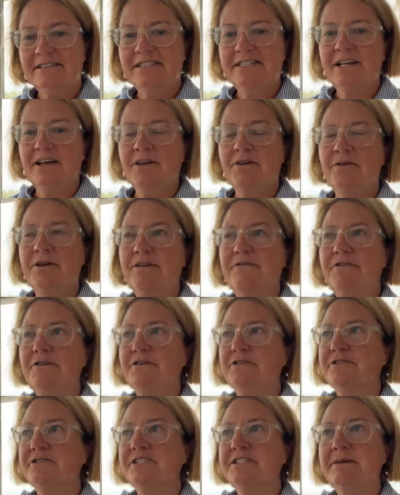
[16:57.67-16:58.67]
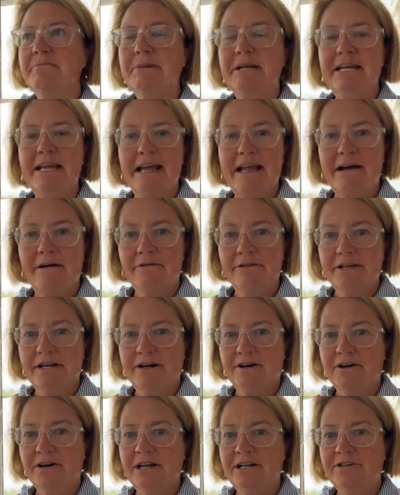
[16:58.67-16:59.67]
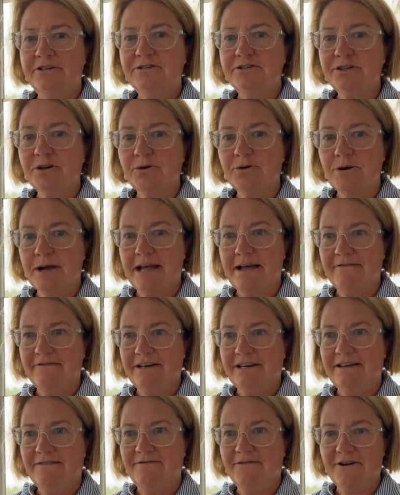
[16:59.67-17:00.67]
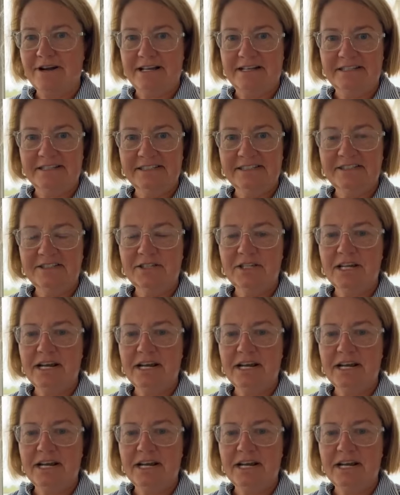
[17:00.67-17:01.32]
So if you're somebody out there and you don't have any friends